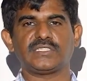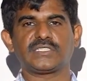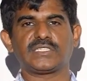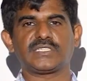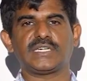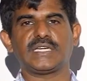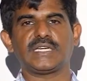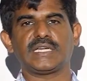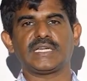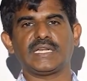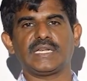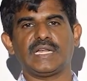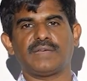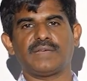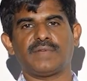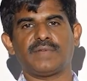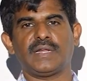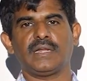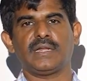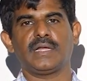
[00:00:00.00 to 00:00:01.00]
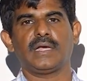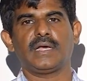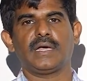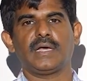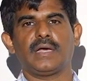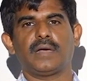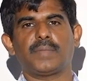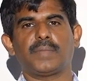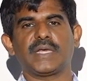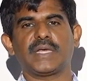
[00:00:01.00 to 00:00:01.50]
degree level,
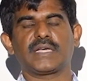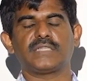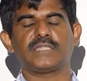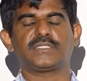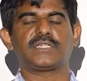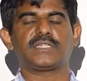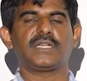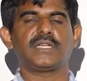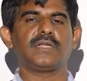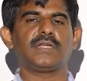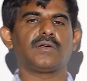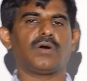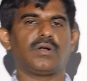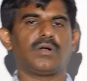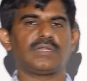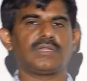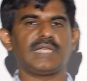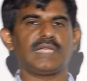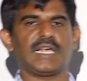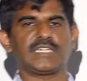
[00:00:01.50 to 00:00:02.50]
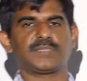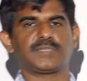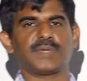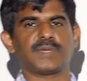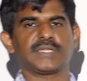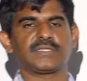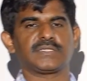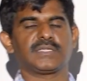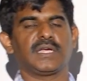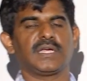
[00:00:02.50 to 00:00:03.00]
by considering all the
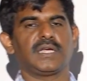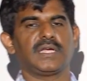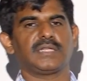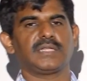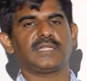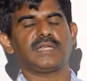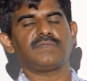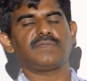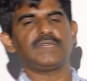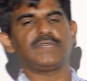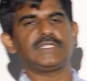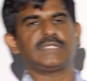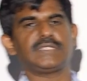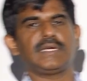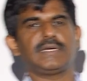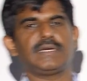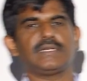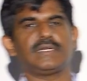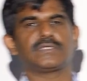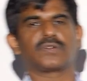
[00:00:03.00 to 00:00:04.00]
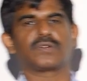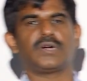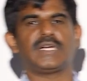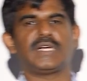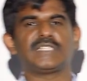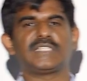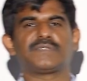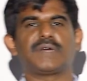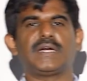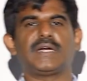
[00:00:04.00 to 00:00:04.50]
aspects, then we say it is called
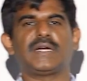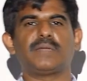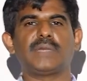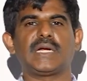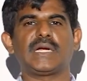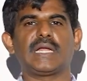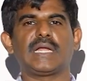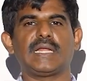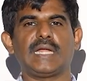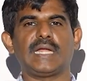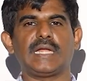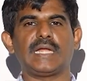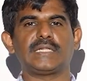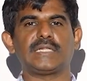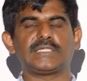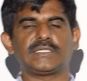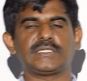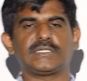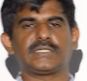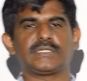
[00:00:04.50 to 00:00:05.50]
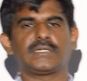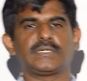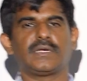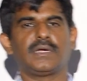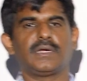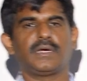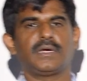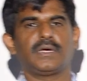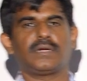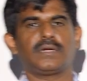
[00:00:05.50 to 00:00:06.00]
as fundamental analysis.
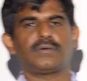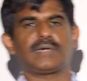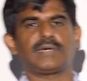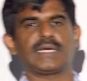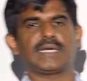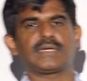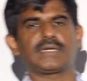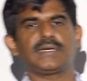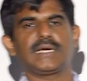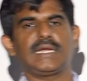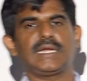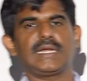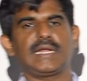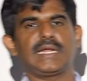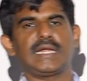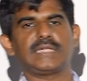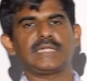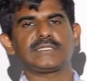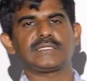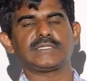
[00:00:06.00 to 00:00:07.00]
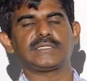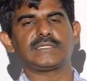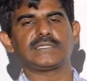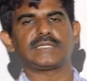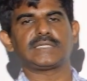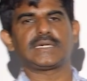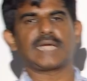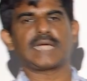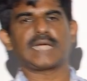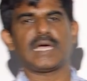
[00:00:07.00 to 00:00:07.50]
Now technical analysis
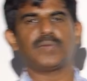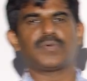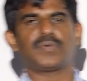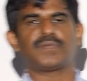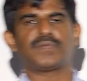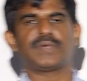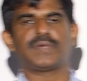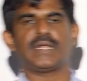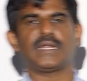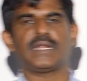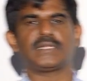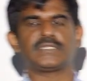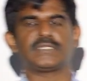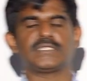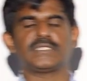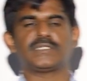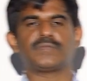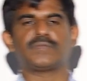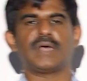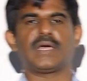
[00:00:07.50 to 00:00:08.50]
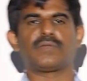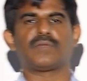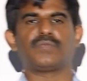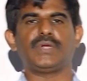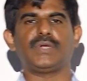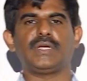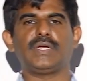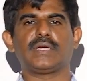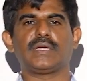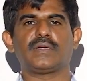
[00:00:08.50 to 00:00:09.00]
is a type of analysis where
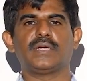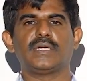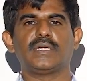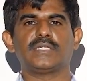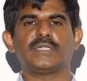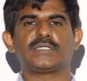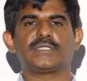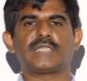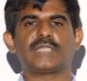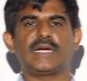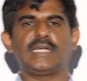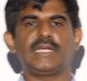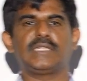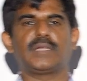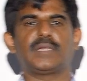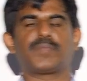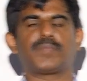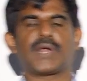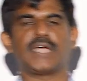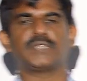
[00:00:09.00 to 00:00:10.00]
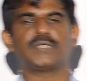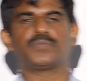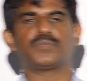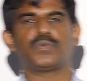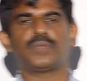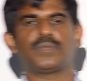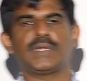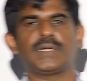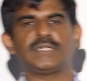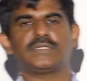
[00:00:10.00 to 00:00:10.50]
we study the price
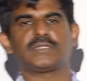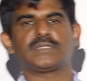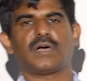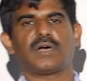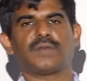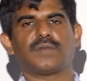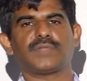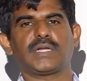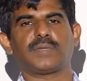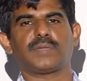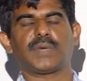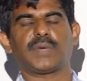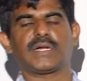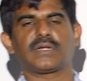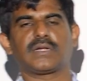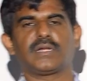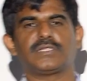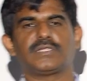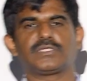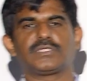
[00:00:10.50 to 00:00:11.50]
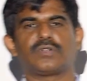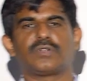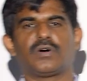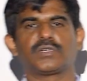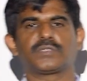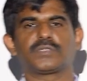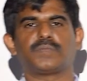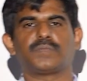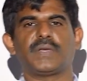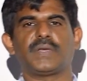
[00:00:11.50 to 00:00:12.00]
movements of that particular
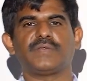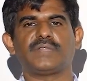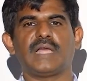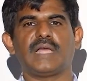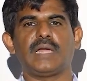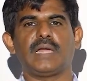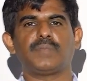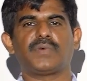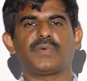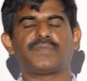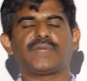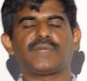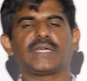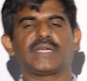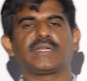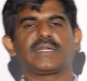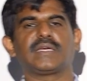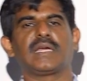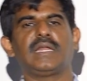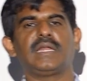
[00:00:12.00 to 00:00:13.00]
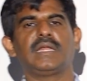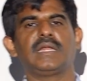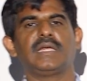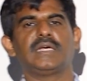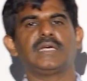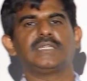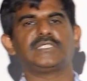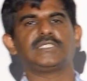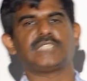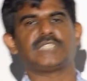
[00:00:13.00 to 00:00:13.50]
stocks by the help of technical
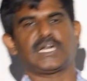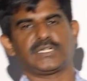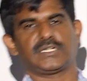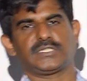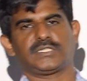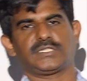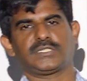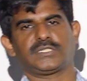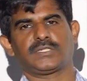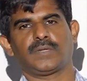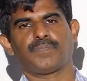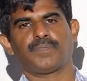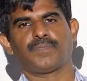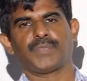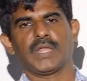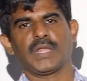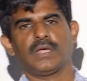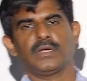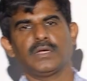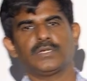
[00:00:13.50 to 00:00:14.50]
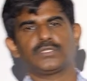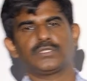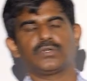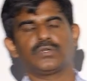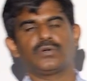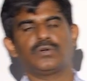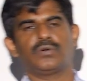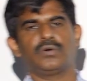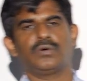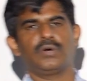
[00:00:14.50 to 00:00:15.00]
charts.
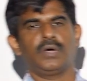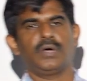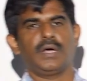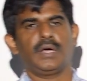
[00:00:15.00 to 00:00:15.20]
So